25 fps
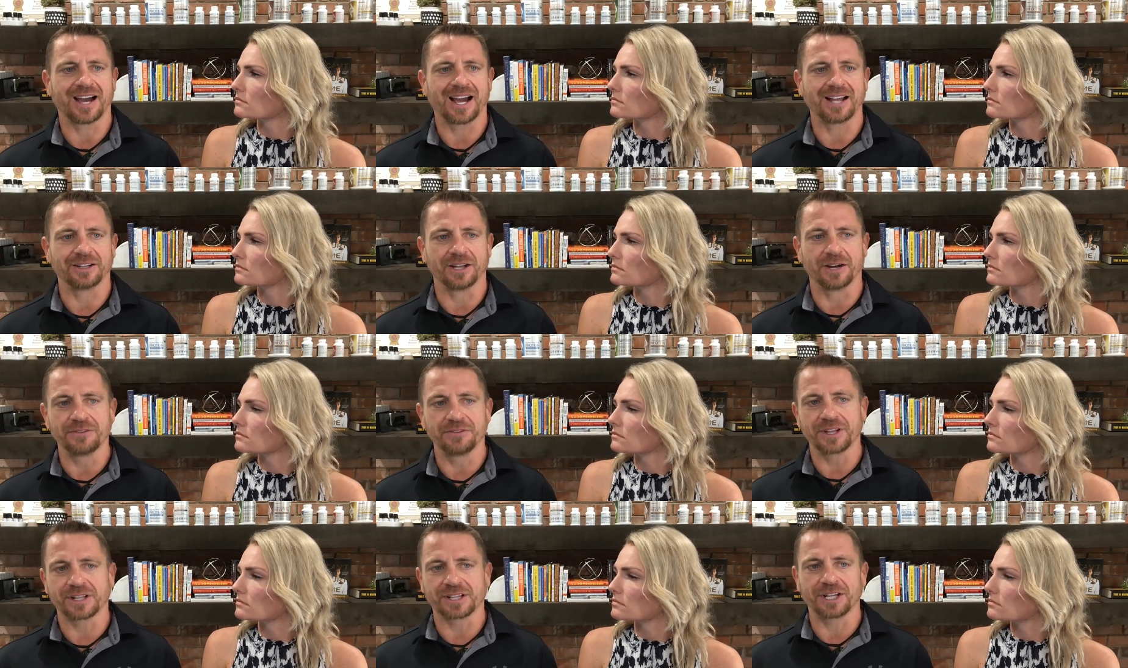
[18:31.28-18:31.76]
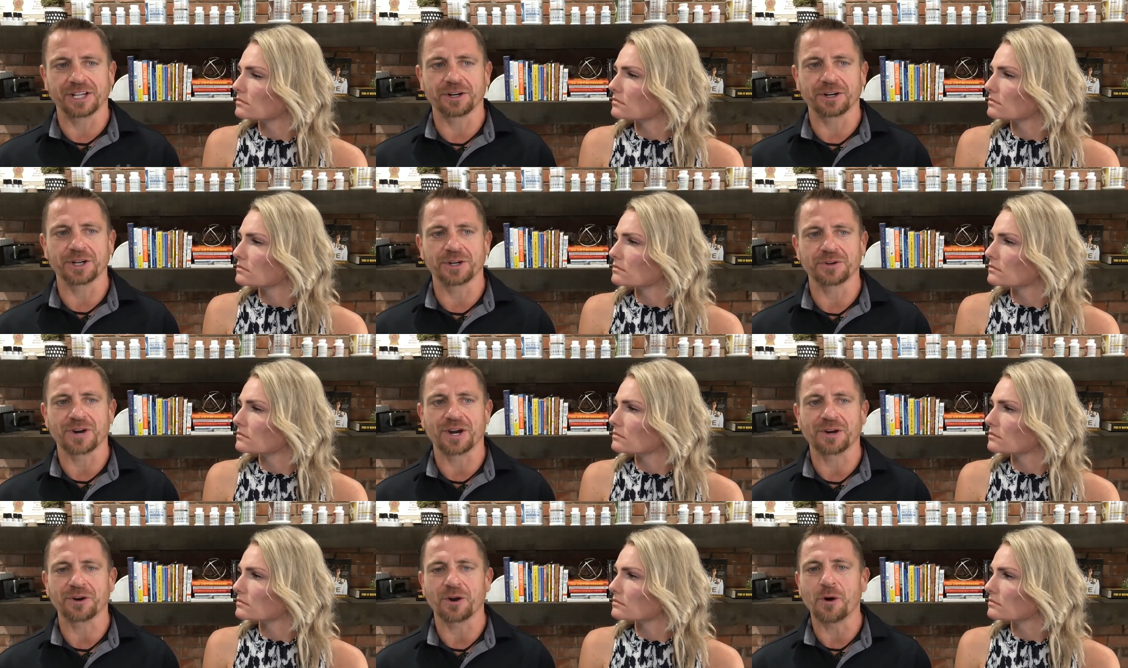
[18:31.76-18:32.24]
Speaker 1: I love the clarity
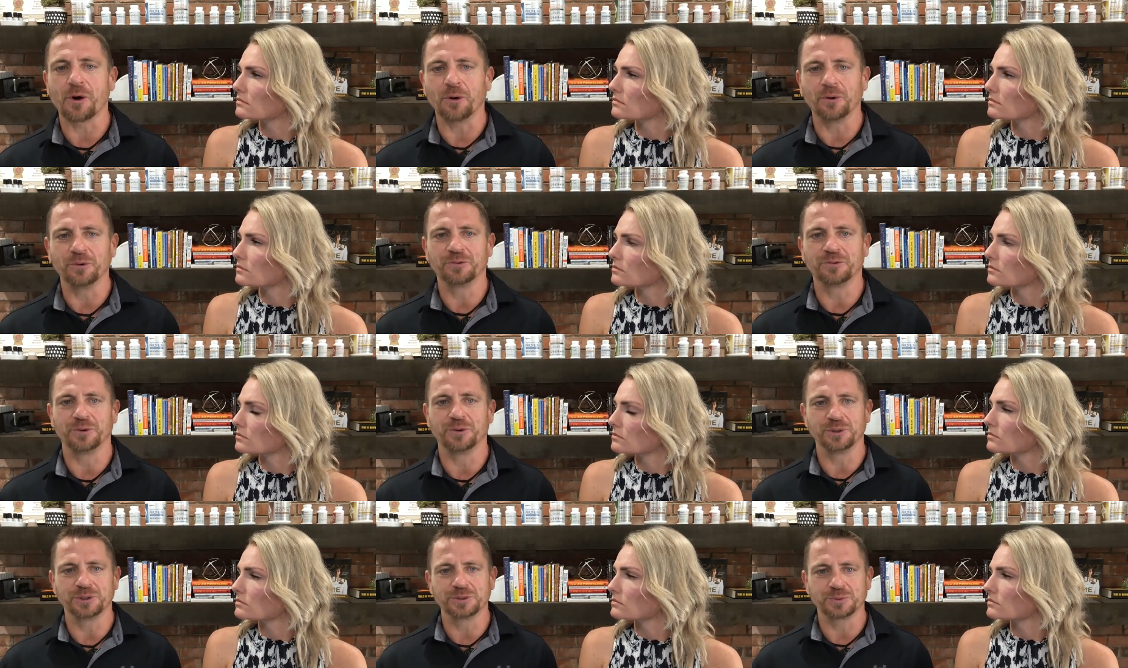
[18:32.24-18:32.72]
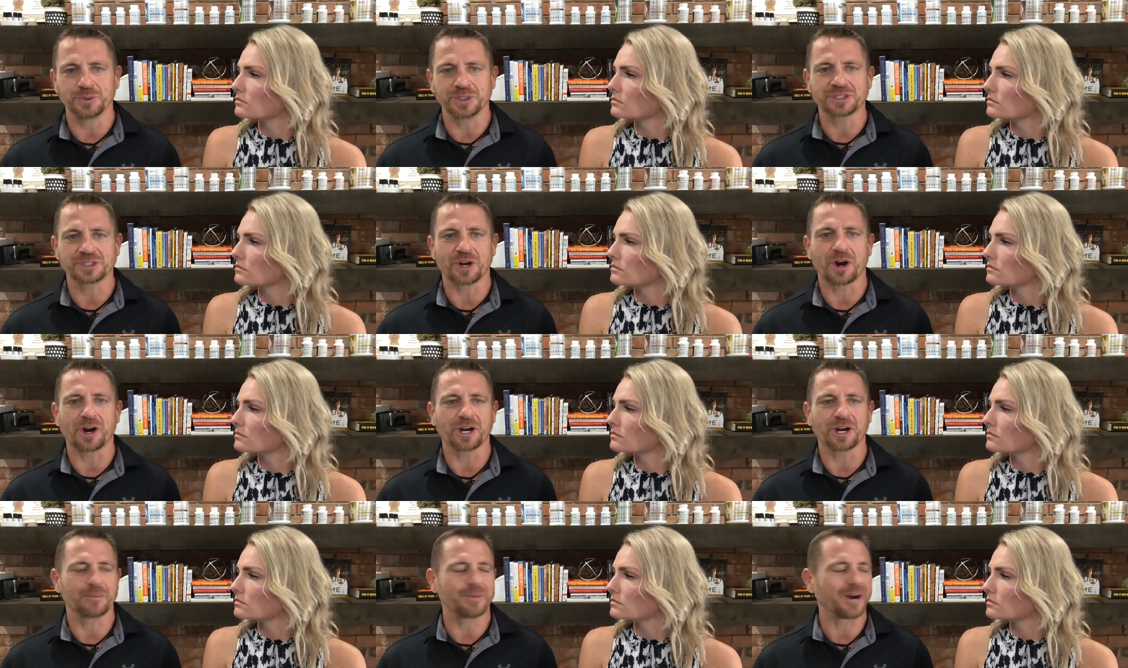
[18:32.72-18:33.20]
around whole foods. We
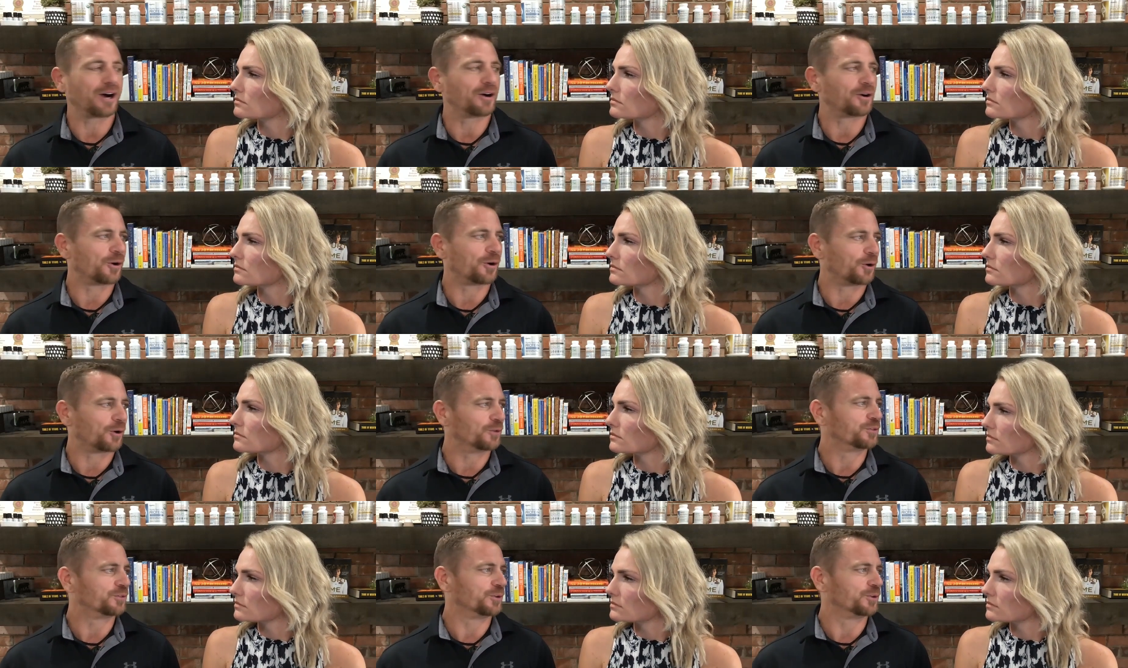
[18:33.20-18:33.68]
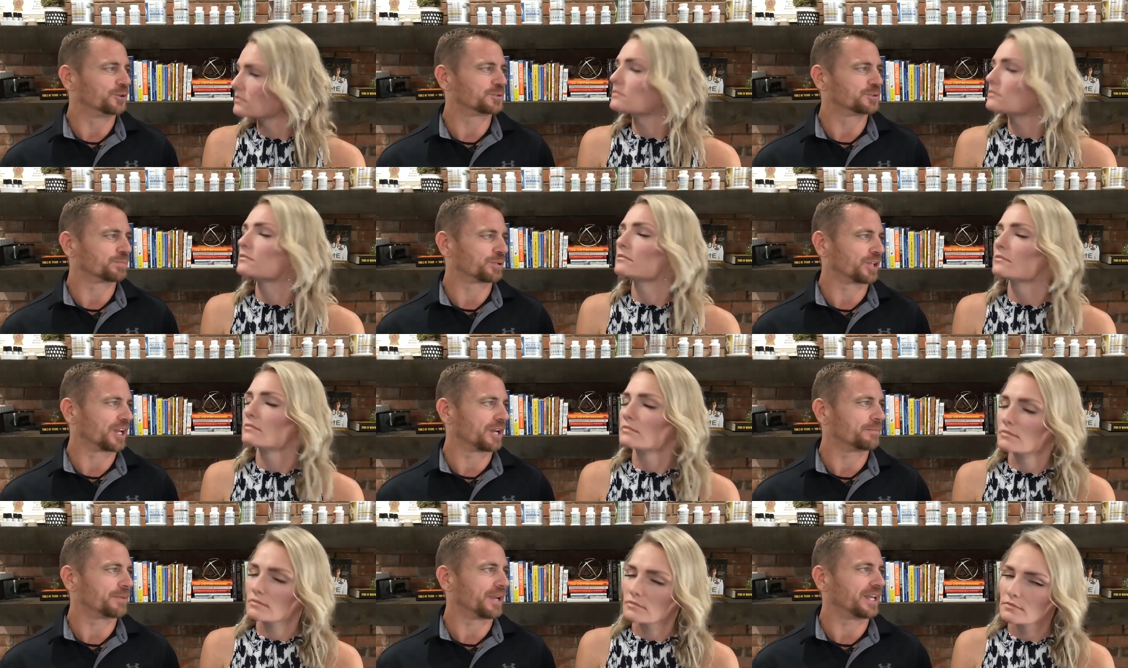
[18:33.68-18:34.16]
talk about whole foods
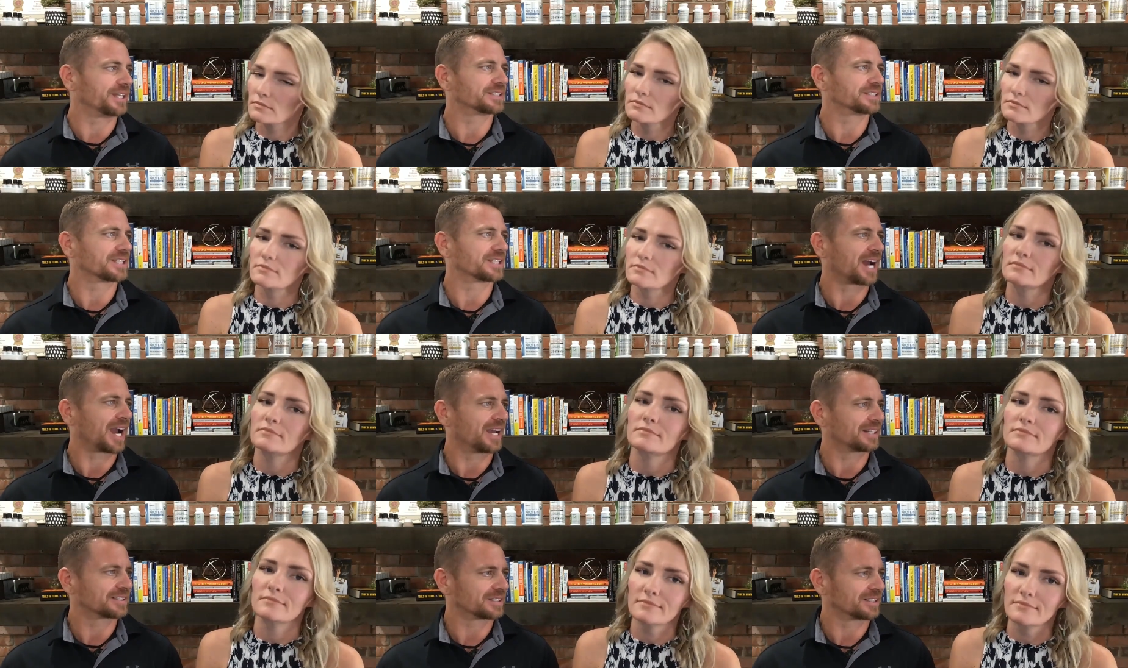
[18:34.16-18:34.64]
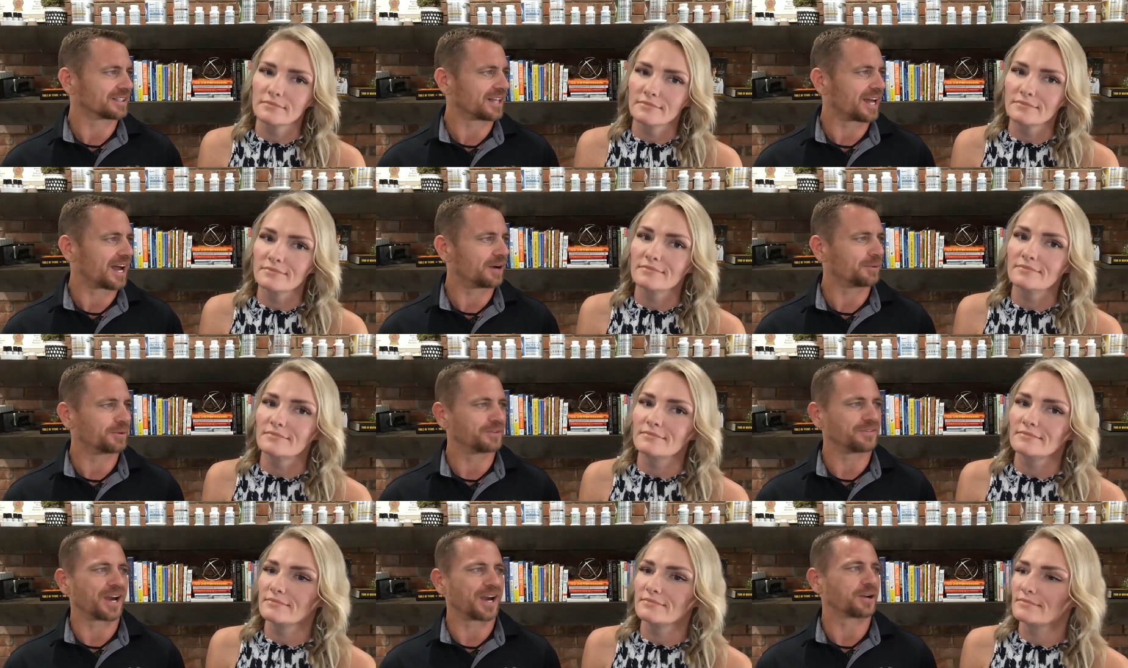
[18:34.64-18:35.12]
plant-based diets a
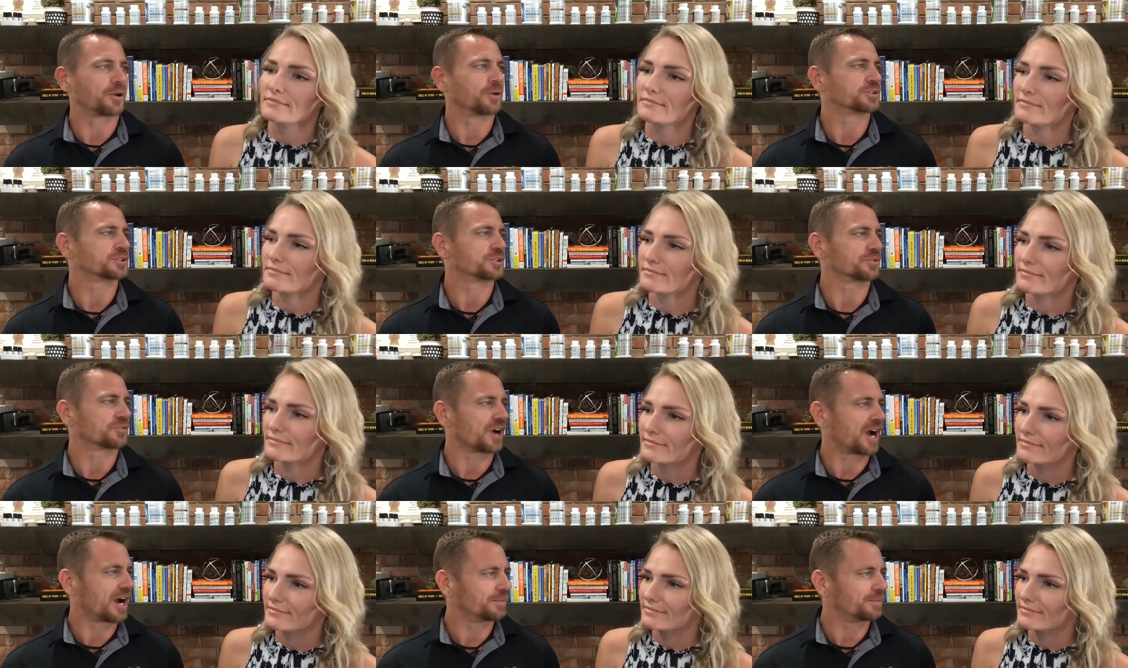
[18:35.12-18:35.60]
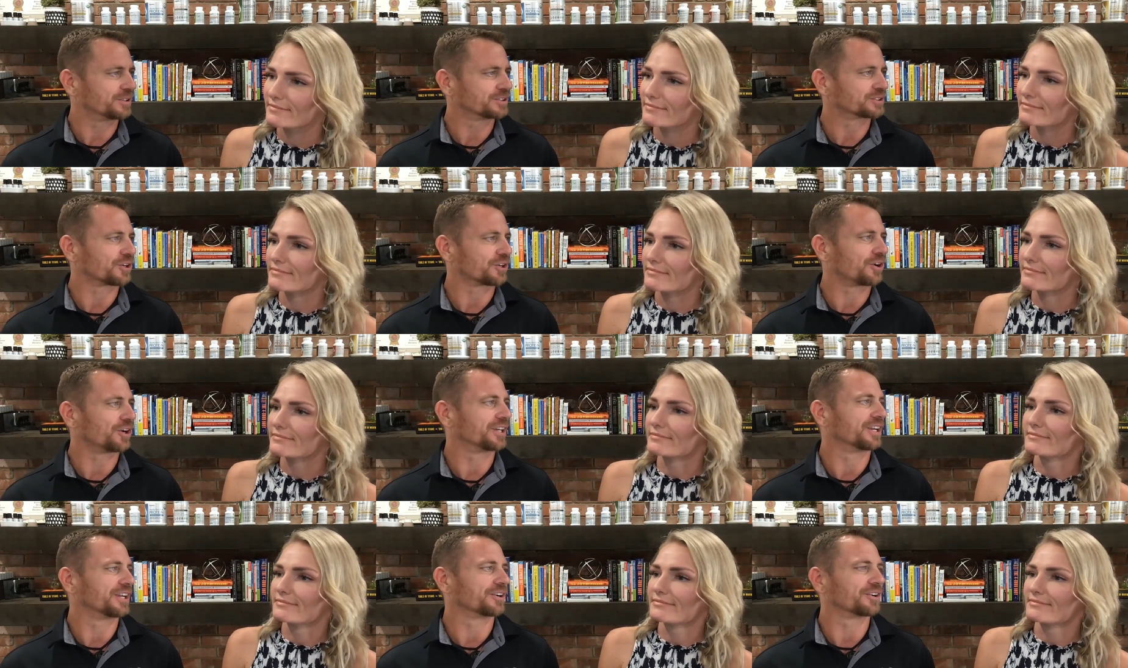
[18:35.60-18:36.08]
lot. We've had Ocean Robbins
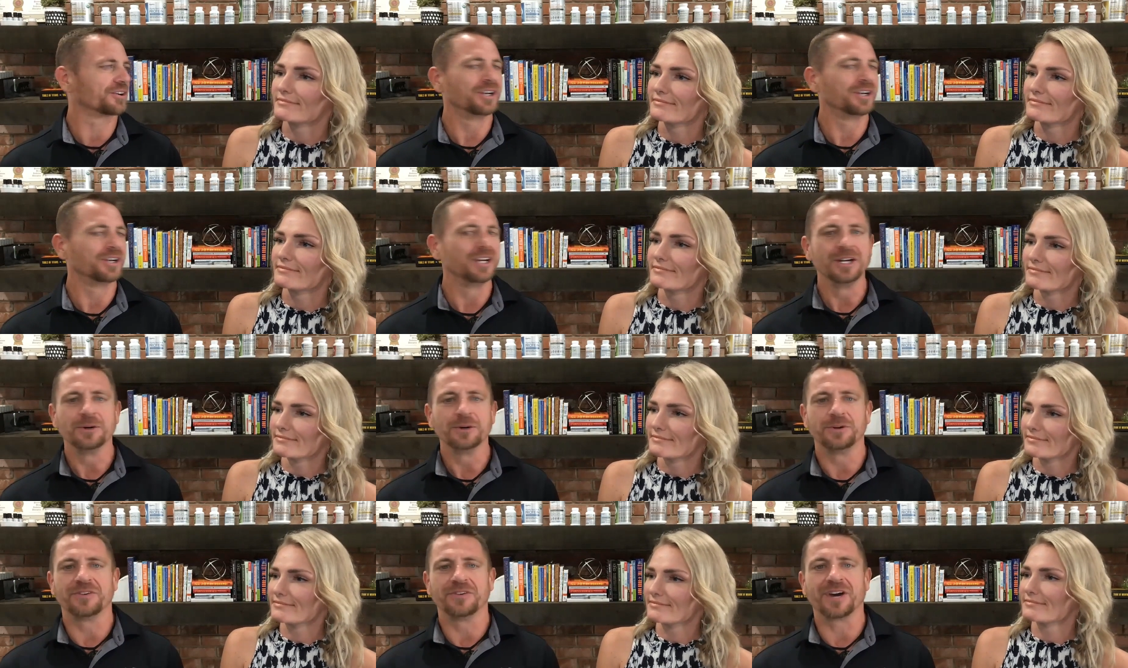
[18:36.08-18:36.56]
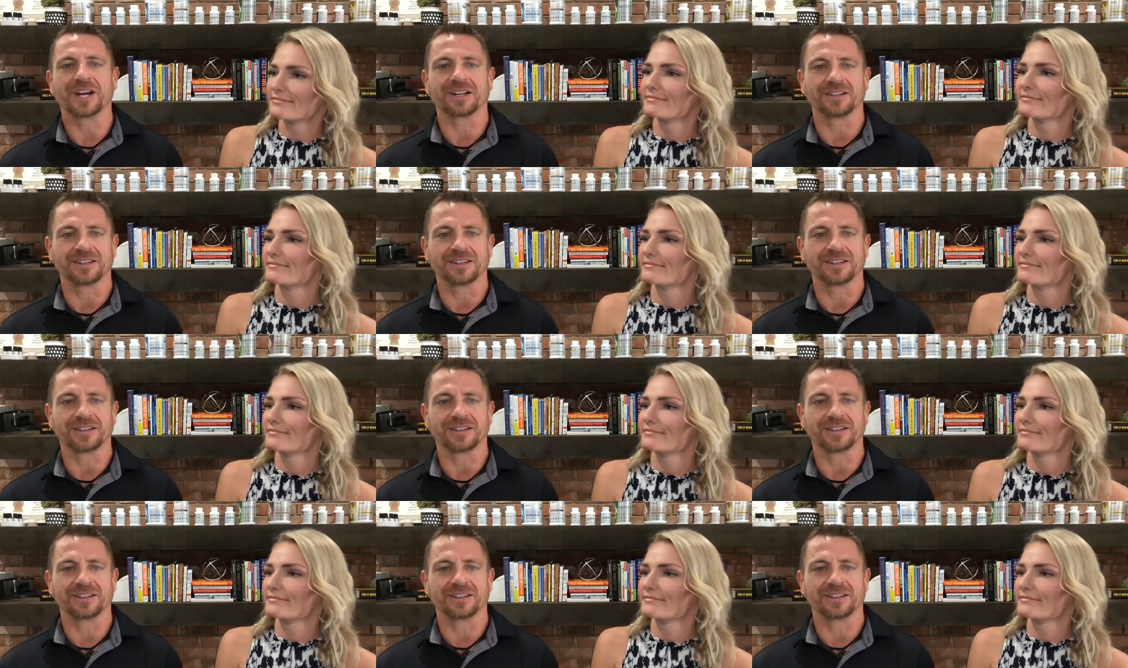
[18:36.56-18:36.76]
on here. We've had a